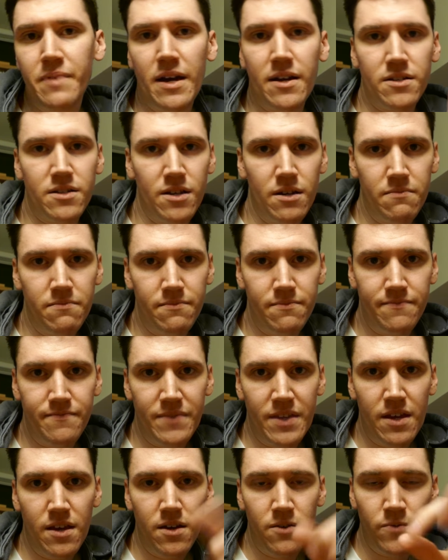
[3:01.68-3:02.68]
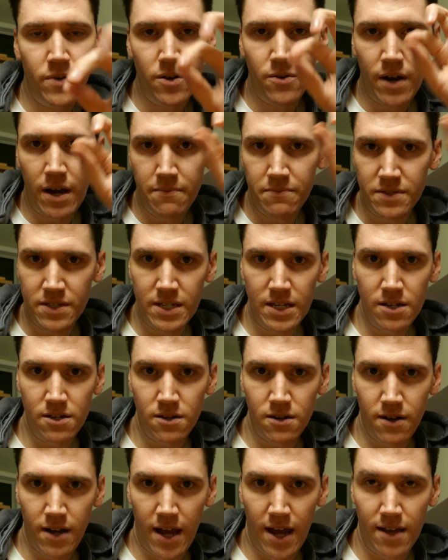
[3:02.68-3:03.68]
packed up. We grabbed
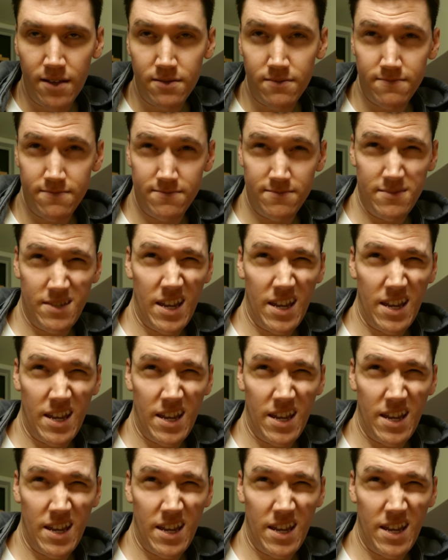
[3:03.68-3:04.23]
dinner at